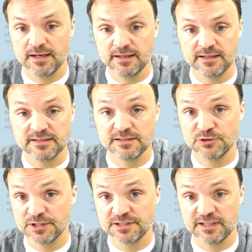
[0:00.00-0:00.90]
This is
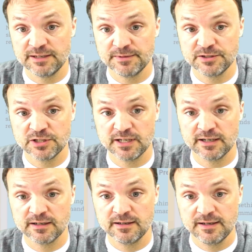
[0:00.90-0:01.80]
just an image
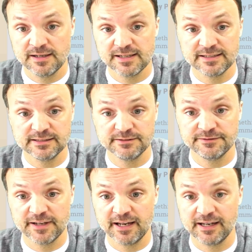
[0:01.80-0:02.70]
here
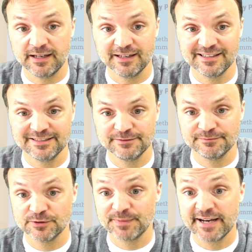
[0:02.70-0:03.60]
of a um,
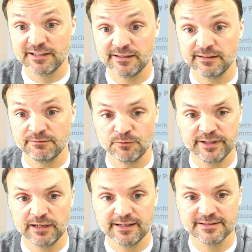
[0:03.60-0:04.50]
for battling
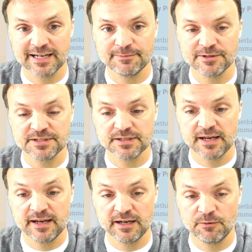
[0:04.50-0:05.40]
with lightsabers,
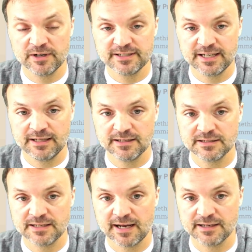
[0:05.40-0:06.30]
and I want to take
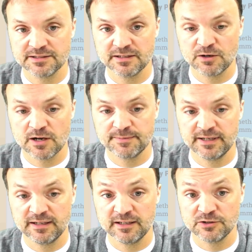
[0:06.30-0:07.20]
this text,
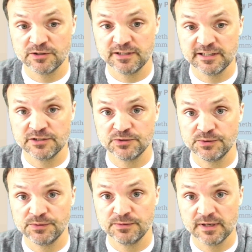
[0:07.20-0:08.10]
copy it, and turn it
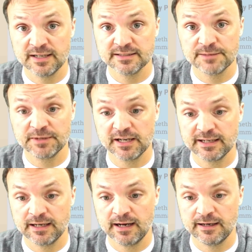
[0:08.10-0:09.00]
into uh, something I
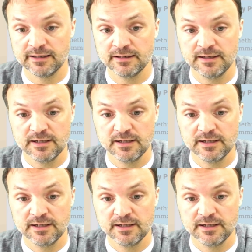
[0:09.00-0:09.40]
can edit.